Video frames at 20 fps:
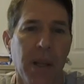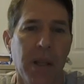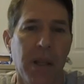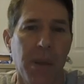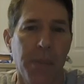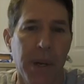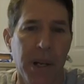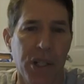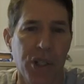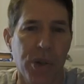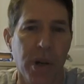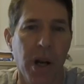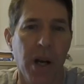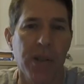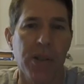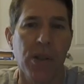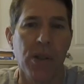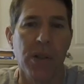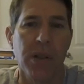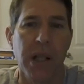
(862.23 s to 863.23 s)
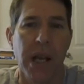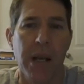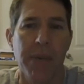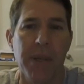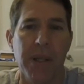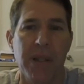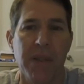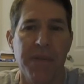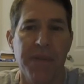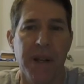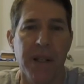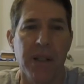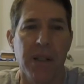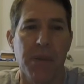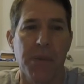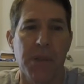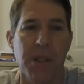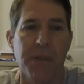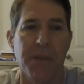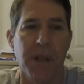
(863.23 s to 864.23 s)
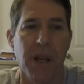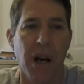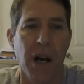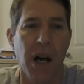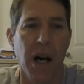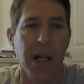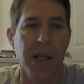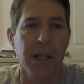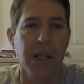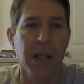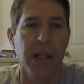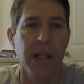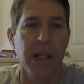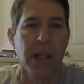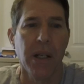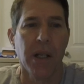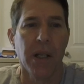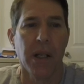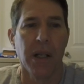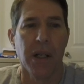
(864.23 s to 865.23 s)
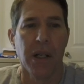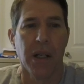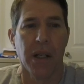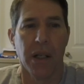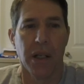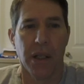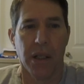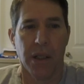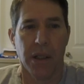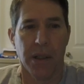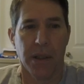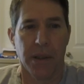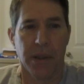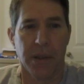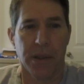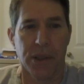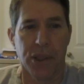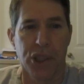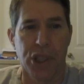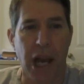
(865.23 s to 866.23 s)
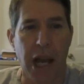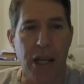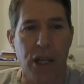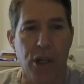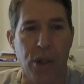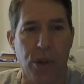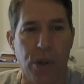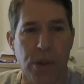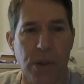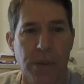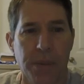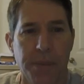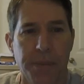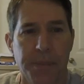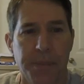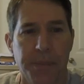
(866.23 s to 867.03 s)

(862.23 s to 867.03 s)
The ministry also claimed that the victims of Khan Shaykhun